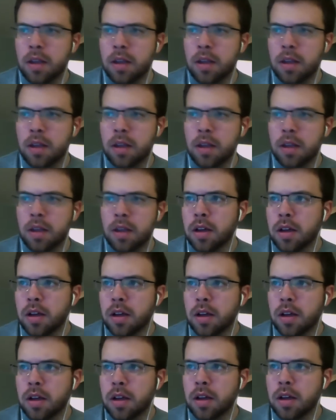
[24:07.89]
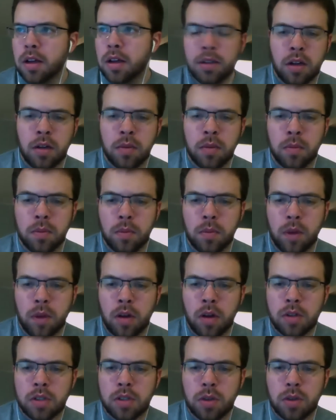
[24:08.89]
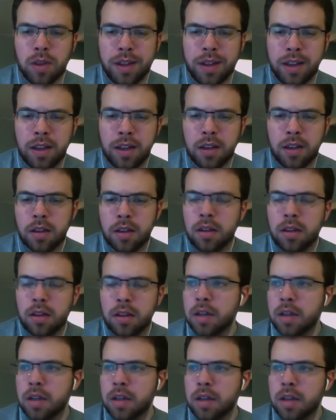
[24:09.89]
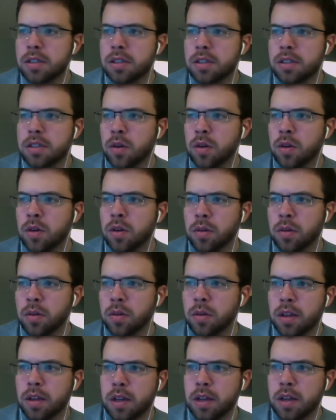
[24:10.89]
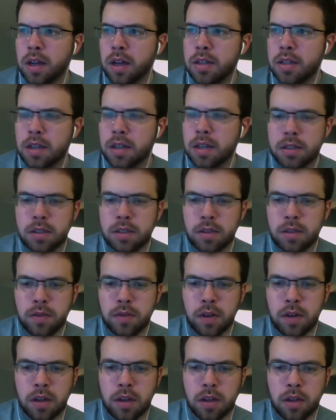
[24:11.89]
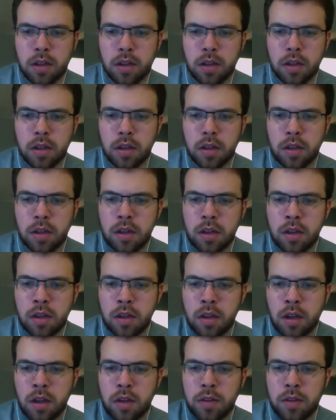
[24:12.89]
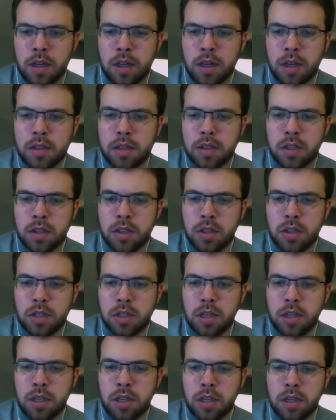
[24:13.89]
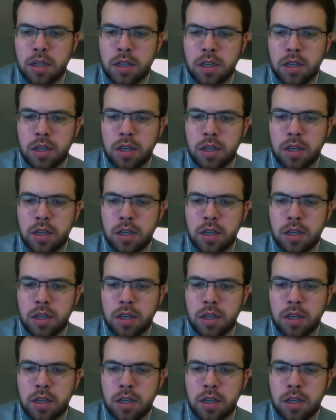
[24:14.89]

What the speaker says: and then also like let us know a little bit of the context of the kids that you teach,